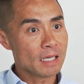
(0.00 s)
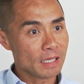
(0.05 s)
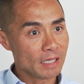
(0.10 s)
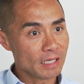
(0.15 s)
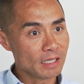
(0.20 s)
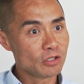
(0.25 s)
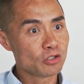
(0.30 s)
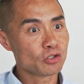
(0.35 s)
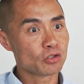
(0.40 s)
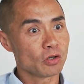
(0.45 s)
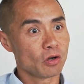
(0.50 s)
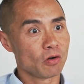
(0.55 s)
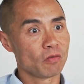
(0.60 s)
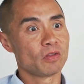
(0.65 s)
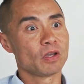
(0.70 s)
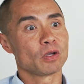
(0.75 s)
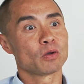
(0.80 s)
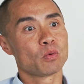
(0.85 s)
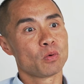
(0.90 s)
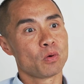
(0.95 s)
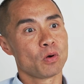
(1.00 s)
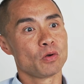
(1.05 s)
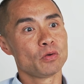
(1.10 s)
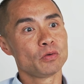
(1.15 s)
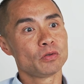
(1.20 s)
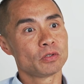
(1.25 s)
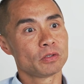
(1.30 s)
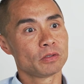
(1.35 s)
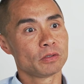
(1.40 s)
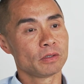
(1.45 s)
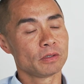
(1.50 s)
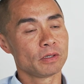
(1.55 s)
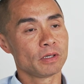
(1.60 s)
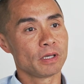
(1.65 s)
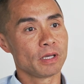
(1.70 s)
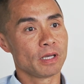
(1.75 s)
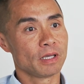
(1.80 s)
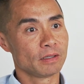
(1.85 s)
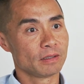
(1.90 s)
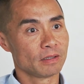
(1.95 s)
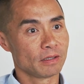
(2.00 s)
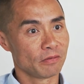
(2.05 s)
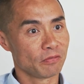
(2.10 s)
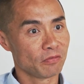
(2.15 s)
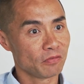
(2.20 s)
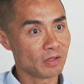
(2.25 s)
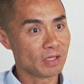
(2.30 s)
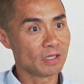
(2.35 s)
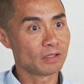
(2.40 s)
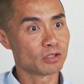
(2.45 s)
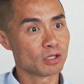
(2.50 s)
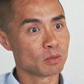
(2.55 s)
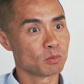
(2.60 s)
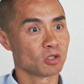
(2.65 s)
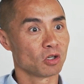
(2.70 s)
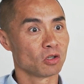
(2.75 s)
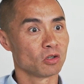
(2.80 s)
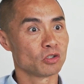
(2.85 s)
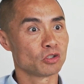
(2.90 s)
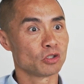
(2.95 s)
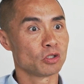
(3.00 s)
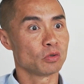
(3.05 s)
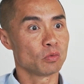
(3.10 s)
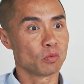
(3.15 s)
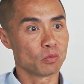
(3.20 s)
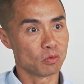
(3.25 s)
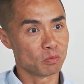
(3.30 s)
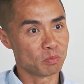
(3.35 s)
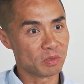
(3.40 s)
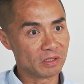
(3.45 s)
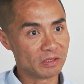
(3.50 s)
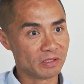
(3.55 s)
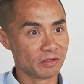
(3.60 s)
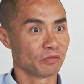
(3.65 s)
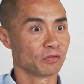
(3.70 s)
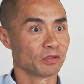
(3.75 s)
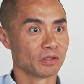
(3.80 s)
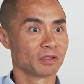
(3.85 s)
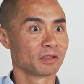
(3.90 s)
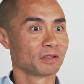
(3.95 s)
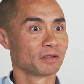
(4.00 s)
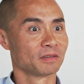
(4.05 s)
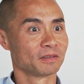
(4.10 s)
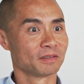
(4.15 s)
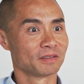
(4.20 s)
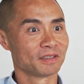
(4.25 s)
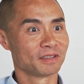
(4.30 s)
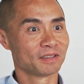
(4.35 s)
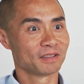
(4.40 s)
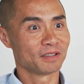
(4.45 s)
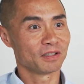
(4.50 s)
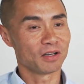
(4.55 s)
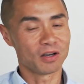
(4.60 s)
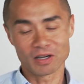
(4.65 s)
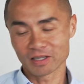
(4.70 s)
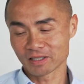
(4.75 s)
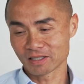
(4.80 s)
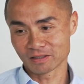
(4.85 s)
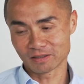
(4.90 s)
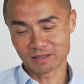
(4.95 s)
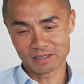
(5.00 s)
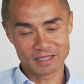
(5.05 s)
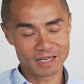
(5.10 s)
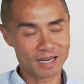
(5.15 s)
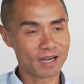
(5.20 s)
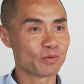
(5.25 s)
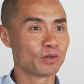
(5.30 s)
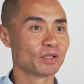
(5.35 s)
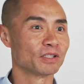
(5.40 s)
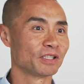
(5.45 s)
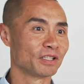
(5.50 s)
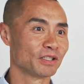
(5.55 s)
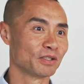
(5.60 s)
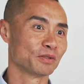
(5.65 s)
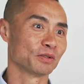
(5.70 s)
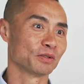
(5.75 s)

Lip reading: each of their quote and their fee terminology will be different. I can guarantee you